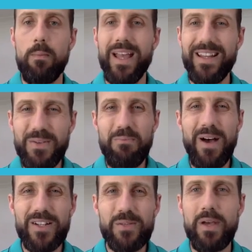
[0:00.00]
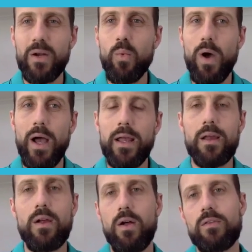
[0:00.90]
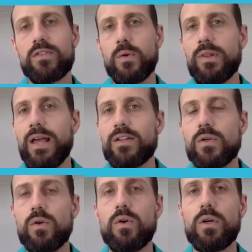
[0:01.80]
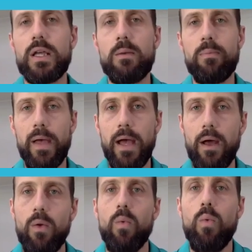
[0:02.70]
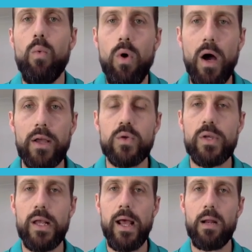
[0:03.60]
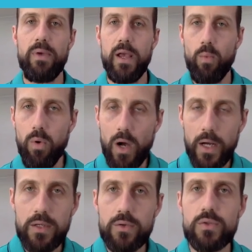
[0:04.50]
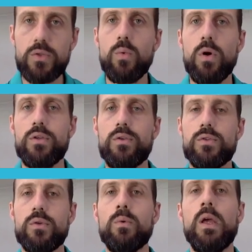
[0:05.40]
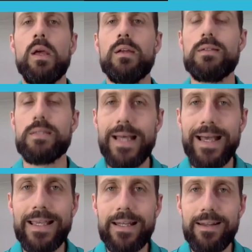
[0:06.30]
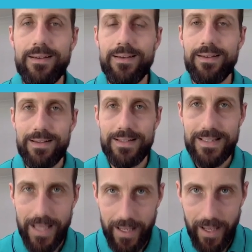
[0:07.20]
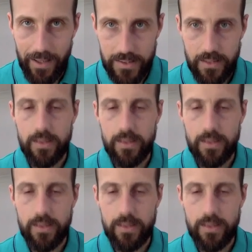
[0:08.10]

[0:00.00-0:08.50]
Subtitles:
it's a much better way of doing that. Talking about why you get out of bed. Why do you do what you do day in, day out?